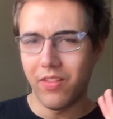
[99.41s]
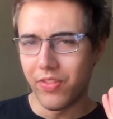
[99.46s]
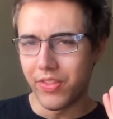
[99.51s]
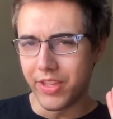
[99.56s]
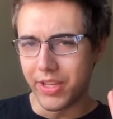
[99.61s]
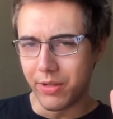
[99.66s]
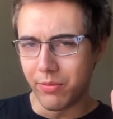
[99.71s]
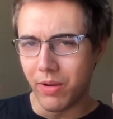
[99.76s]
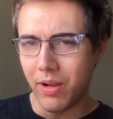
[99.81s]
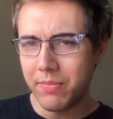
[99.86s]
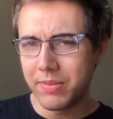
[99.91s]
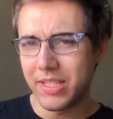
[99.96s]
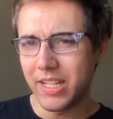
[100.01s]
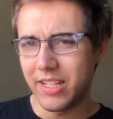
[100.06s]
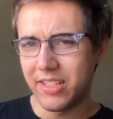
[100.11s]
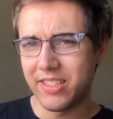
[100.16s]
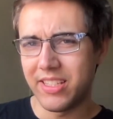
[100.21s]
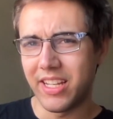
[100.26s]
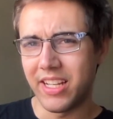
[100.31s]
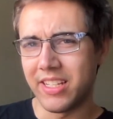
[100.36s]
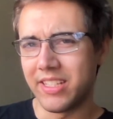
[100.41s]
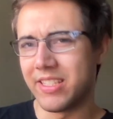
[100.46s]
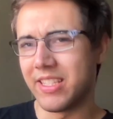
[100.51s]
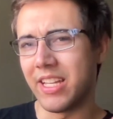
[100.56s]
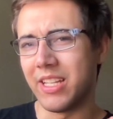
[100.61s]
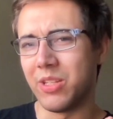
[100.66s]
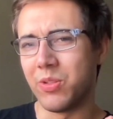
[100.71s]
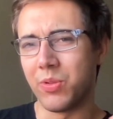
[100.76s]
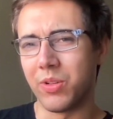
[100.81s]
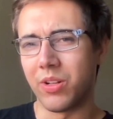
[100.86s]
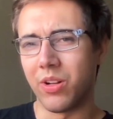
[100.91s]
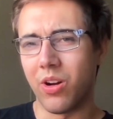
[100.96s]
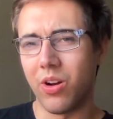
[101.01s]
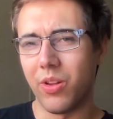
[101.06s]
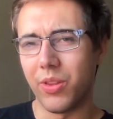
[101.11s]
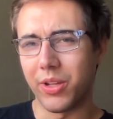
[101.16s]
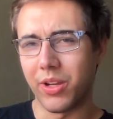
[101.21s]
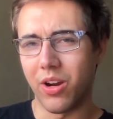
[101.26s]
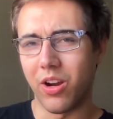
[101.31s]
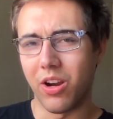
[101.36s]
The website says that you can haul
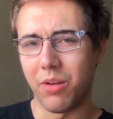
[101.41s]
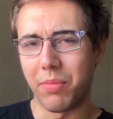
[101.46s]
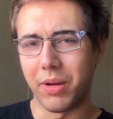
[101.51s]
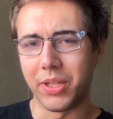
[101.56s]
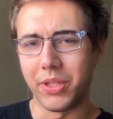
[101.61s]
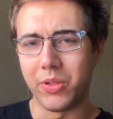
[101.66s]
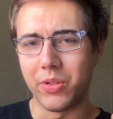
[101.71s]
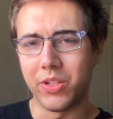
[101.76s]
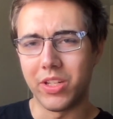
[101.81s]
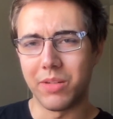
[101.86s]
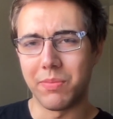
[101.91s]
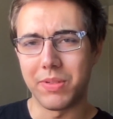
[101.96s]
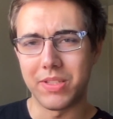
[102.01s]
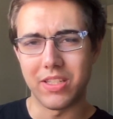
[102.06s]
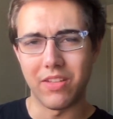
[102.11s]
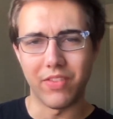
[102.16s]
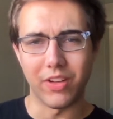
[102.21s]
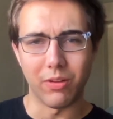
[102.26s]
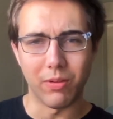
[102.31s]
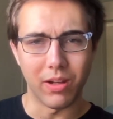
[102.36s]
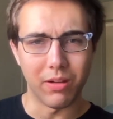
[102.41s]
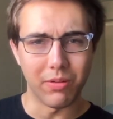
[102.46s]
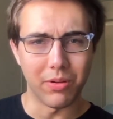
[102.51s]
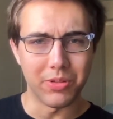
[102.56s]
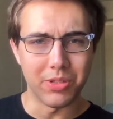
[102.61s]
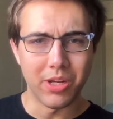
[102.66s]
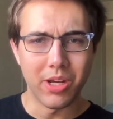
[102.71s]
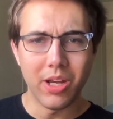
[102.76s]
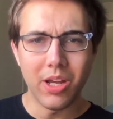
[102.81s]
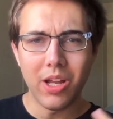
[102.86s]
the car by Union Pacific Railroad.